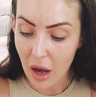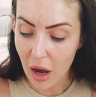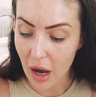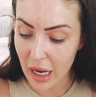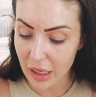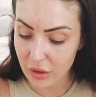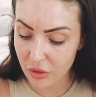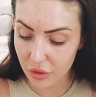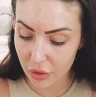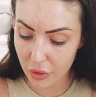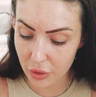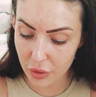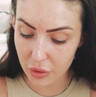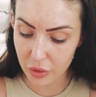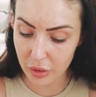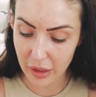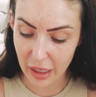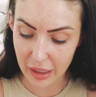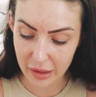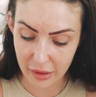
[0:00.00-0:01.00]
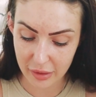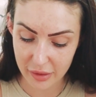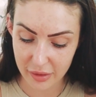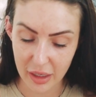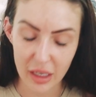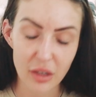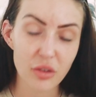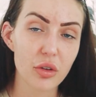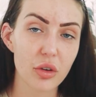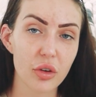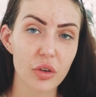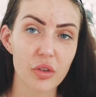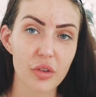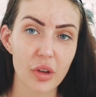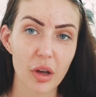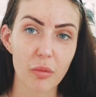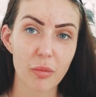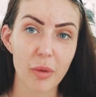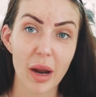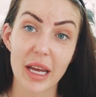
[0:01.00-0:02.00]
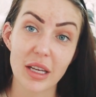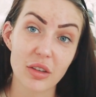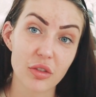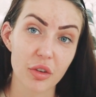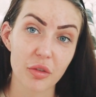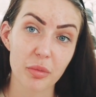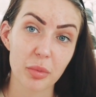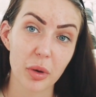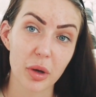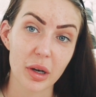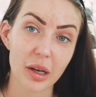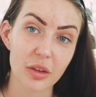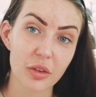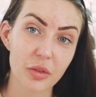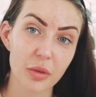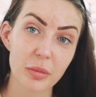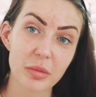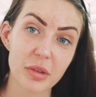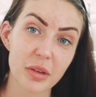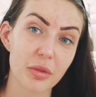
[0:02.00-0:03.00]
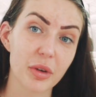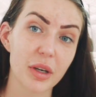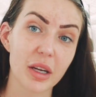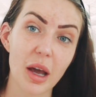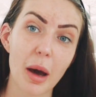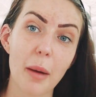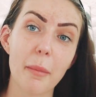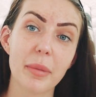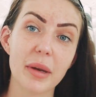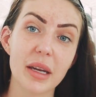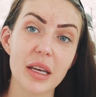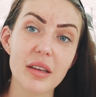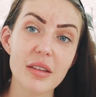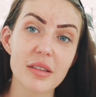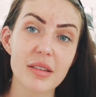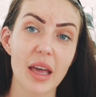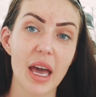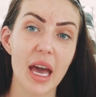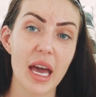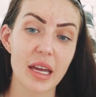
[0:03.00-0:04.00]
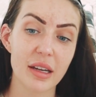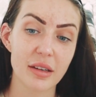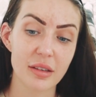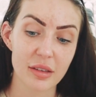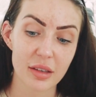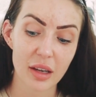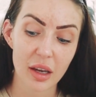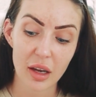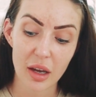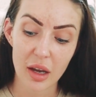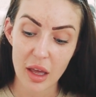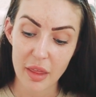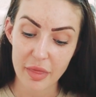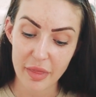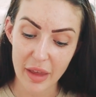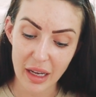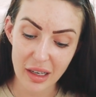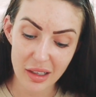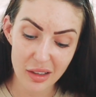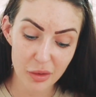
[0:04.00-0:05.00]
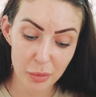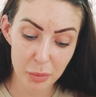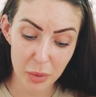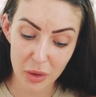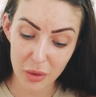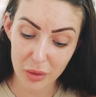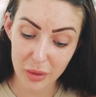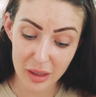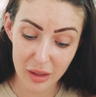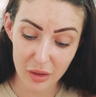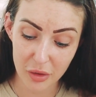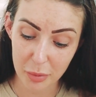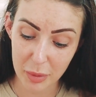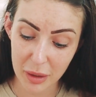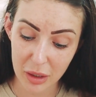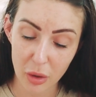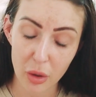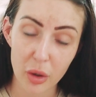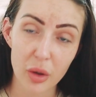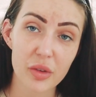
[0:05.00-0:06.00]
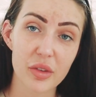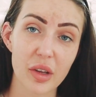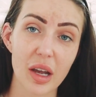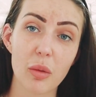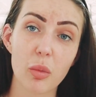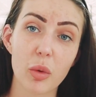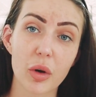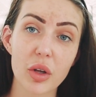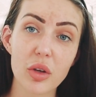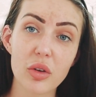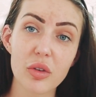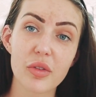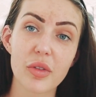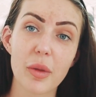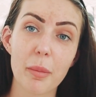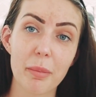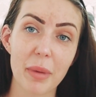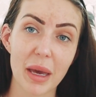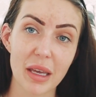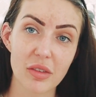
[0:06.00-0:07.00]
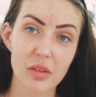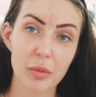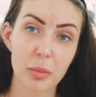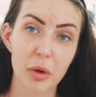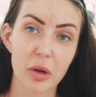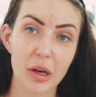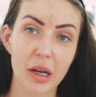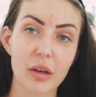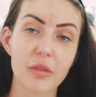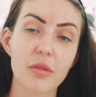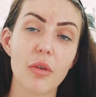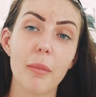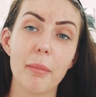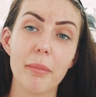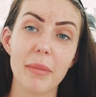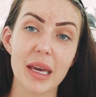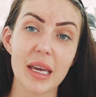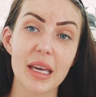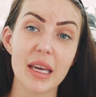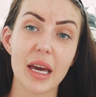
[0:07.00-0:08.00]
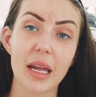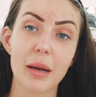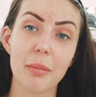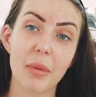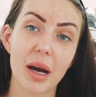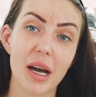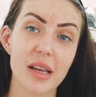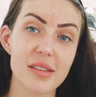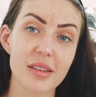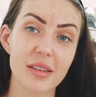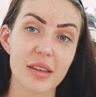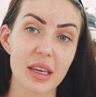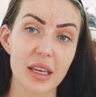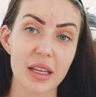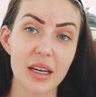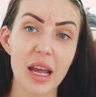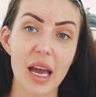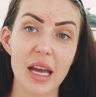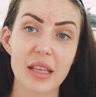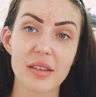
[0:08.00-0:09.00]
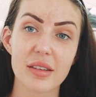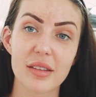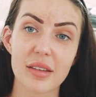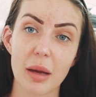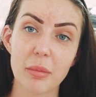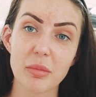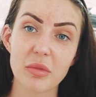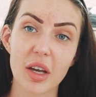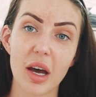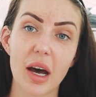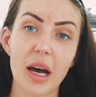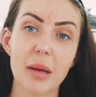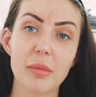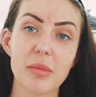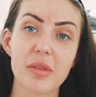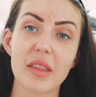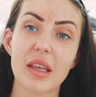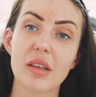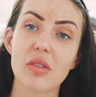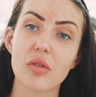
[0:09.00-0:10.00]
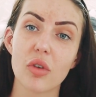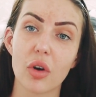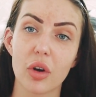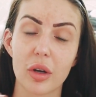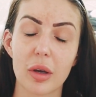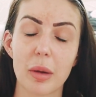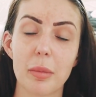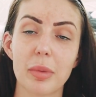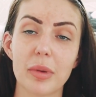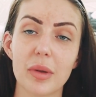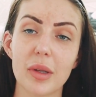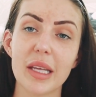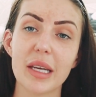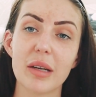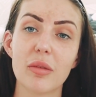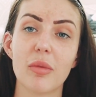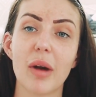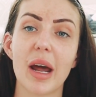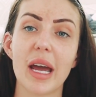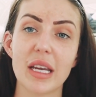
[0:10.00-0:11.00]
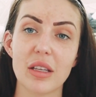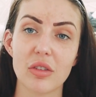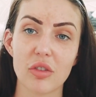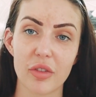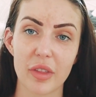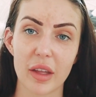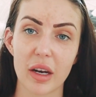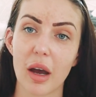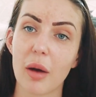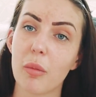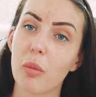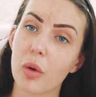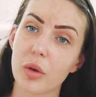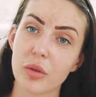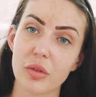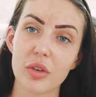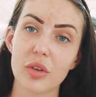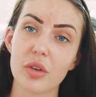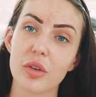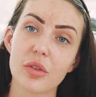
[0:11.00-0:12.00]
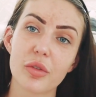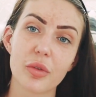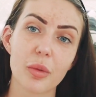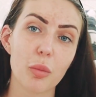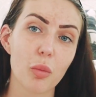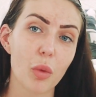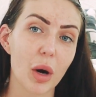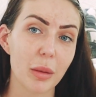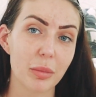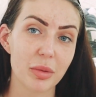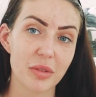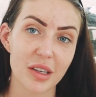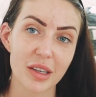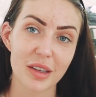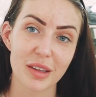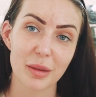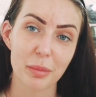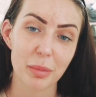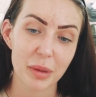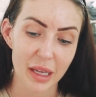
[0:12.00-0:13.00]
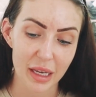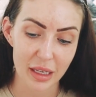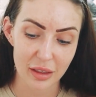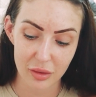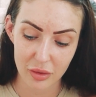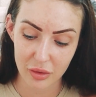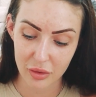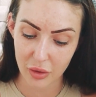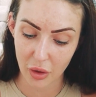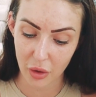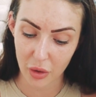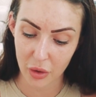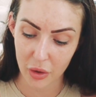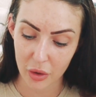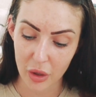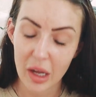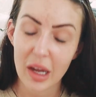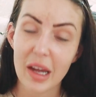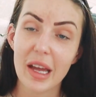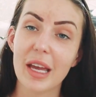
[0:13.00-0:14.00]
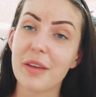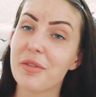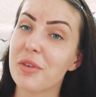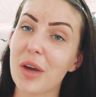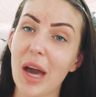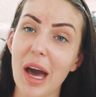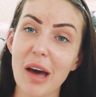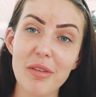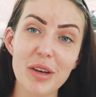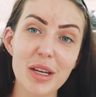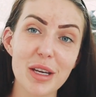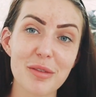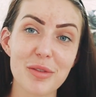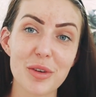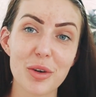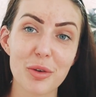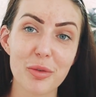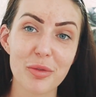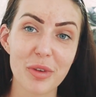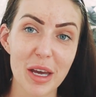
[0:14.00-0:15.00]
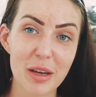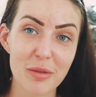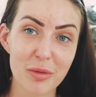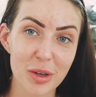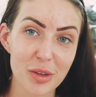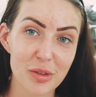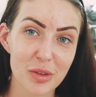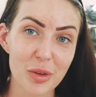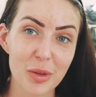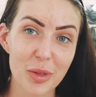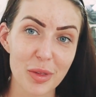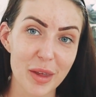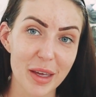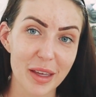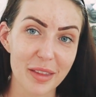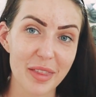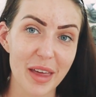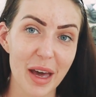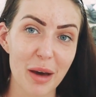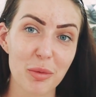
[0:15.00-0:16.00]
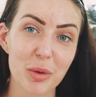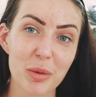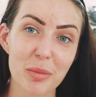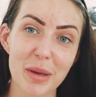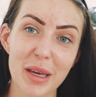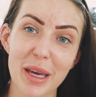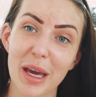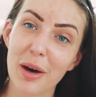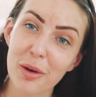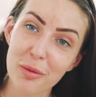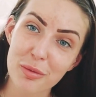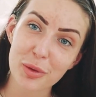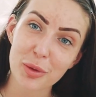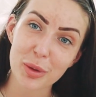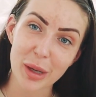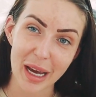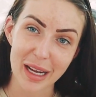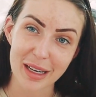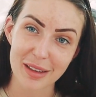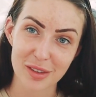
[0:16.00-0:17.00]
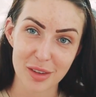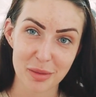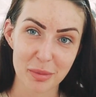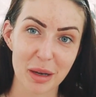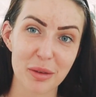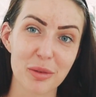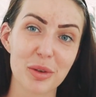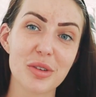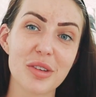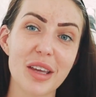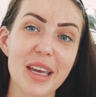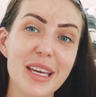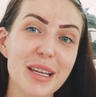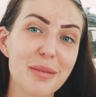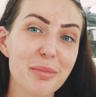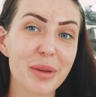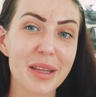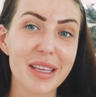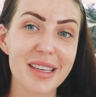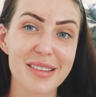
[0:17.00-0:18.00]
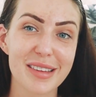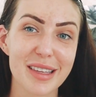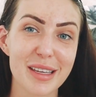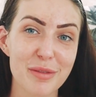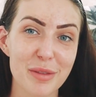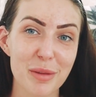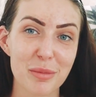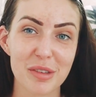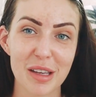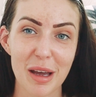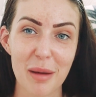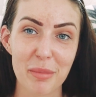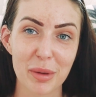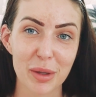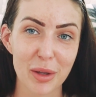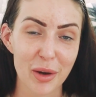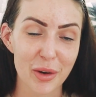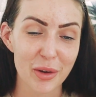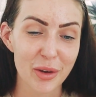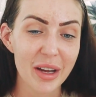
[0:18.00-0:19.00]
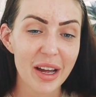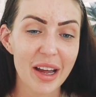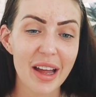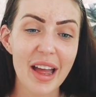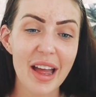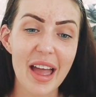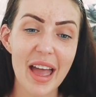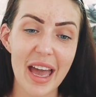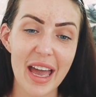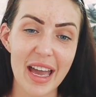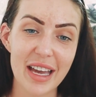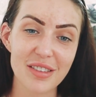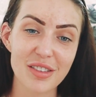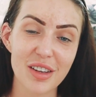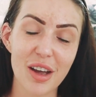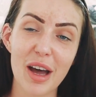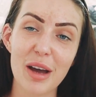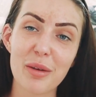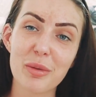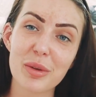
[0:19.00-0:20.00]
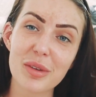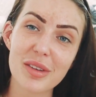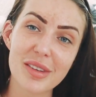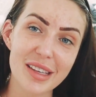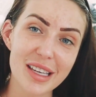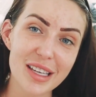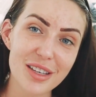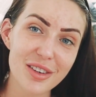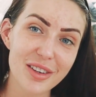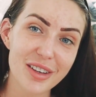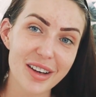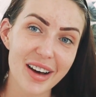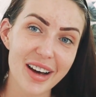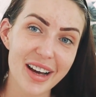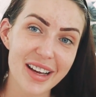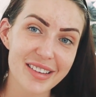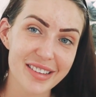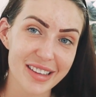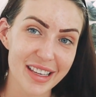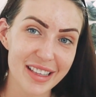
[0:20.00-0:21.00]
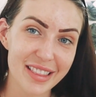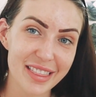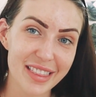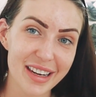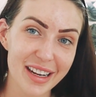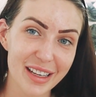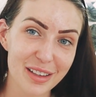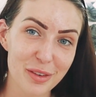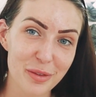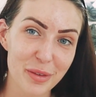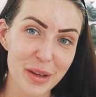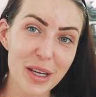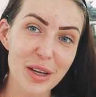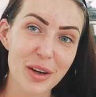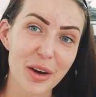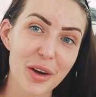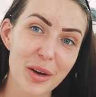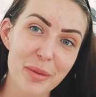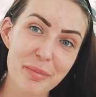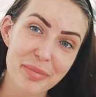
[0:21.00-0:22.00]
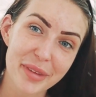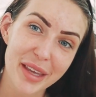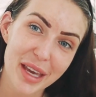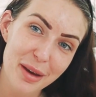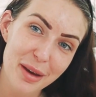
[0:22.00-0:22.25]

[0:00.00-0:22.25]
I do, like I said, use a range of products from different companies, and that is purely just because I want to use the best product for me and my skin, and sometimes there's not a complete range that I want to use from one particular place. So if you have any of your favorites you think that would be helpful to add into my routine, please leave them down below, and I will see you guys in the next video.